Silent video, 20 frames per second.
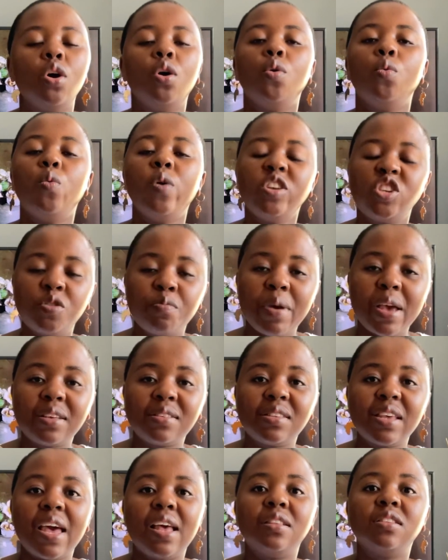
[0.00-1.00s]
which makes
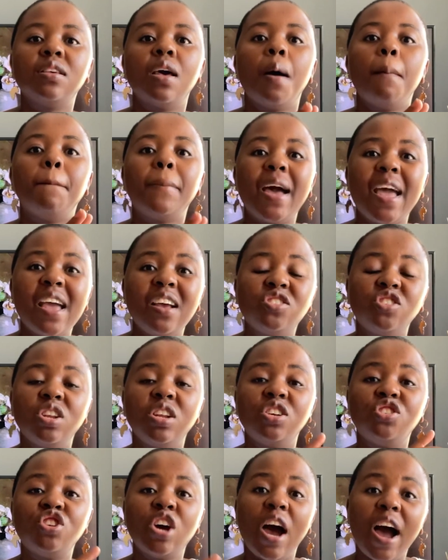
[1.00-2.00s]
sense, by
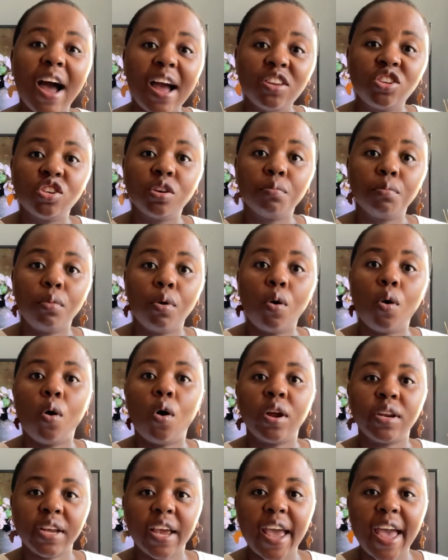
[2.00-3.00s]
actually charging more
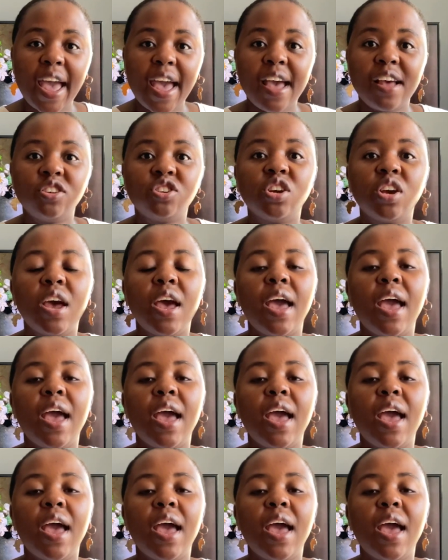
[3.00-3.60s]
on cash